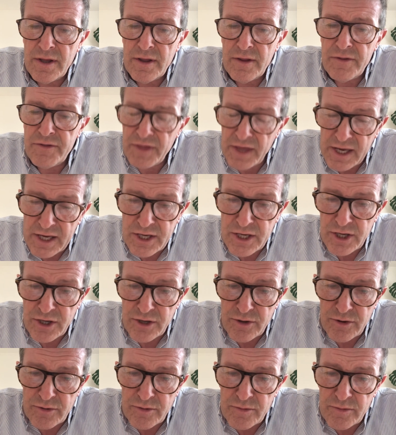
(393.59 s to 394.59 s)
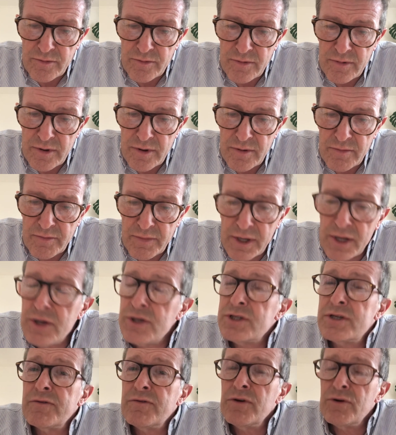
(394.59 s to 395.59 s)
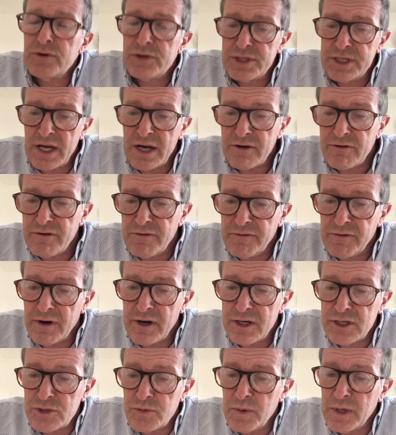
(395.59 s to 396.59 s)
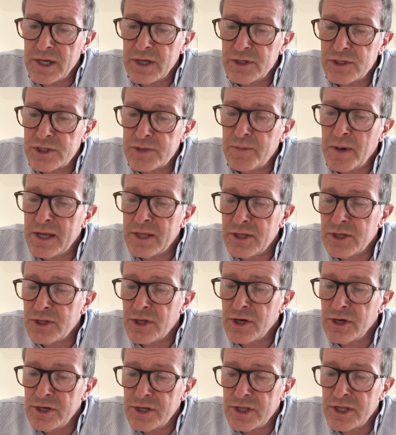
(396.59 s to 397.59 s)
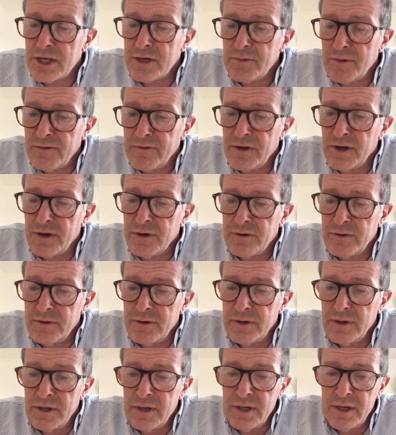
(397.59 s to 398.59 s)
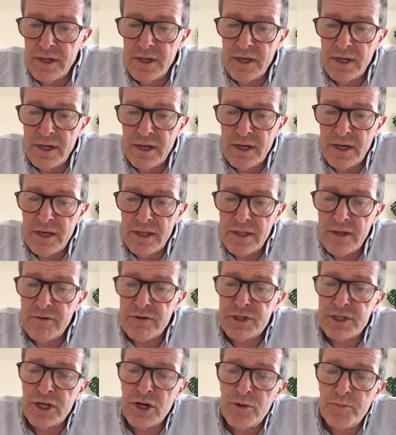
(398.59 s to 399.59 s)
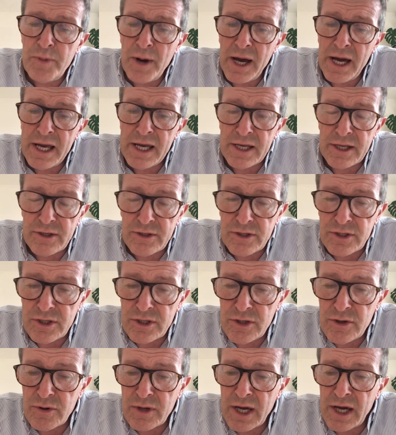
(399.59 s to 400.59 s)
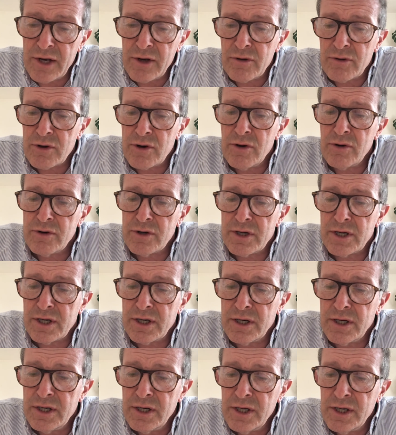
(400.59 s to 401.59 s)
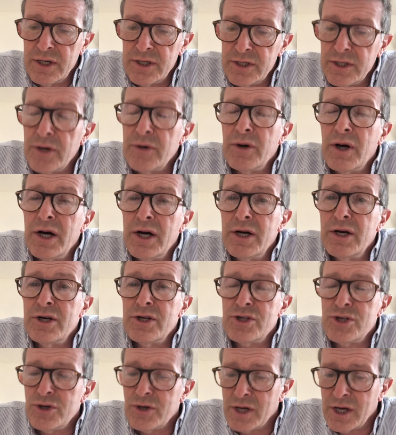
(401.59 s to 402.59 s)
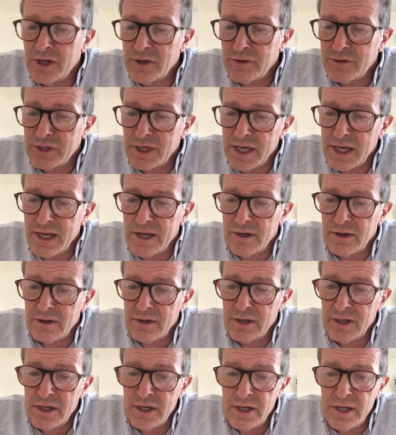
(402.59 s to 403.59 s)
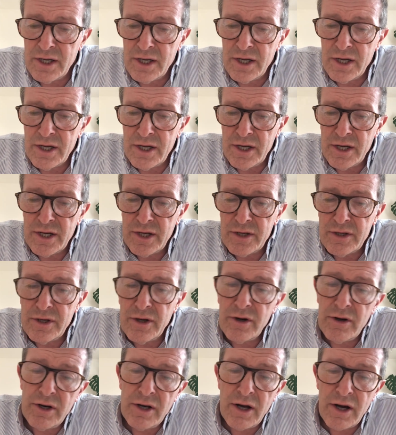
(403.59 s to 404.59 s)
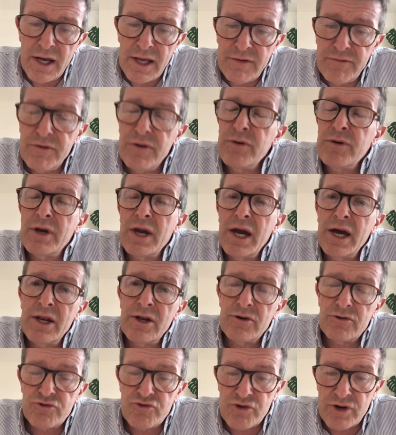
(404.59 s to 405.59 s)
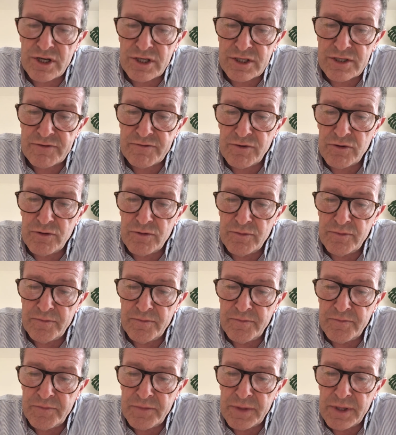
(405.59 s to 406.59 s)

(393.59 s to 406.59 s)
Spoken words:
Thank you. Because of your sacrifice, we can spend eternity with you. There is no pain you cannot conquer, no hurt you cannot heal, no life you cannot transform.